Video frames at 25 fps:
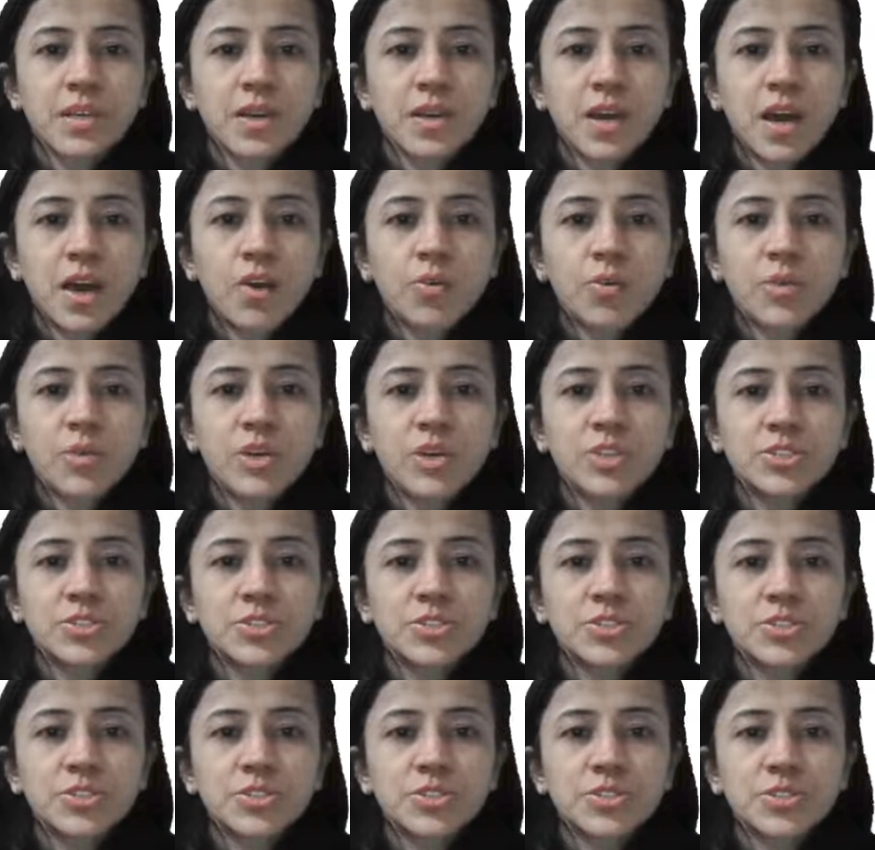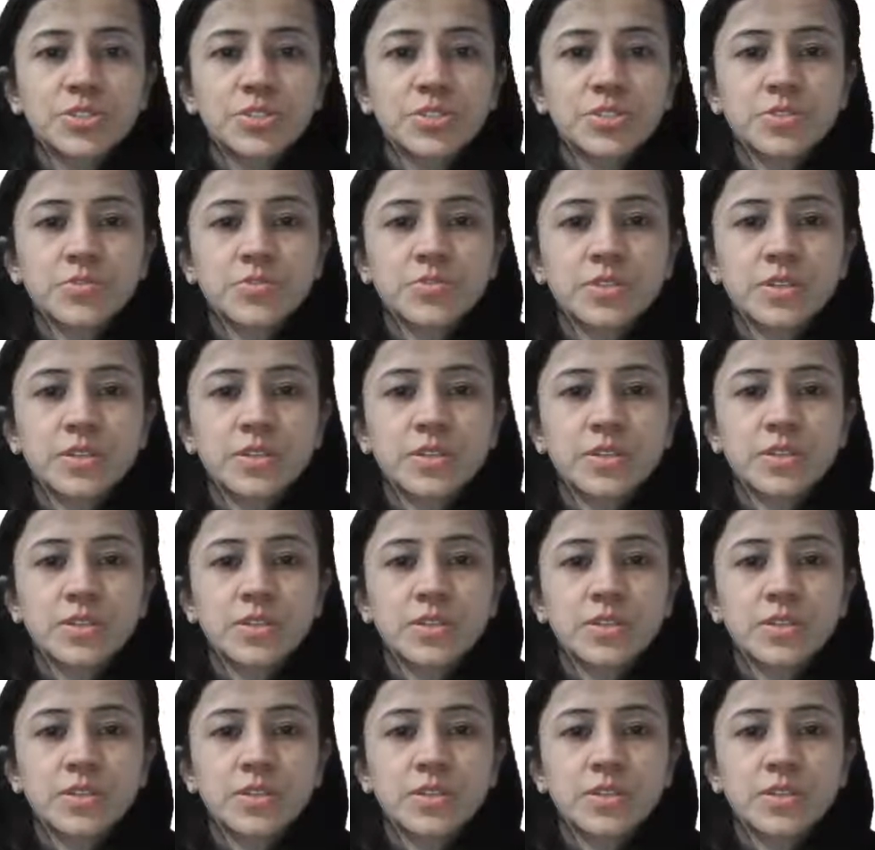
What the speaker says: How much? This one.